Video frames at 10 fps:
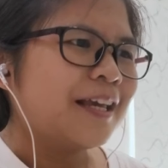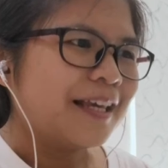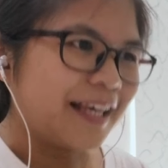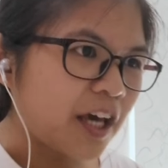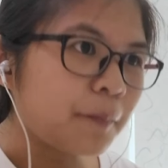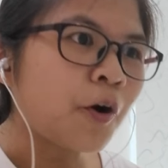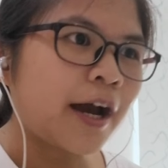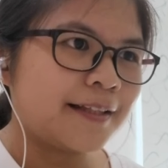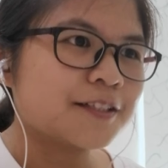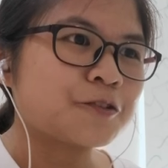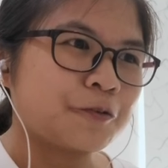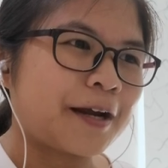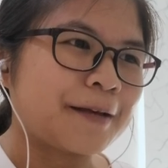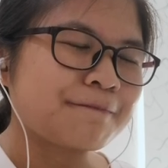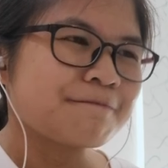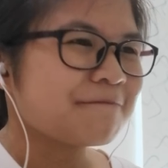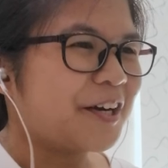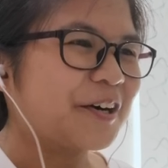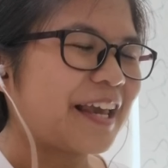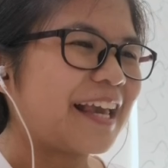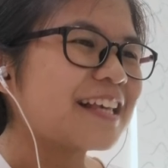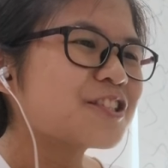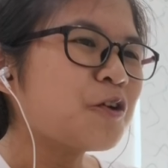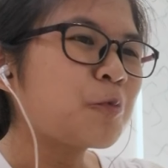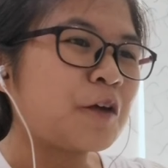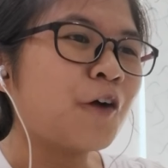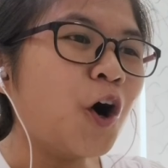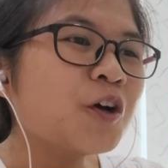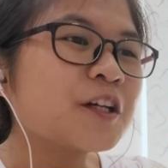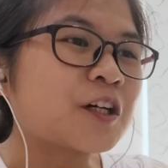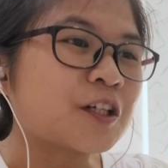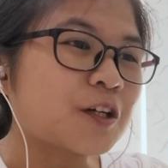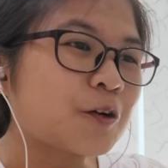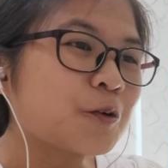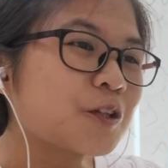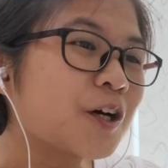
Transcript: he got more ideas to write. Okay, so with all the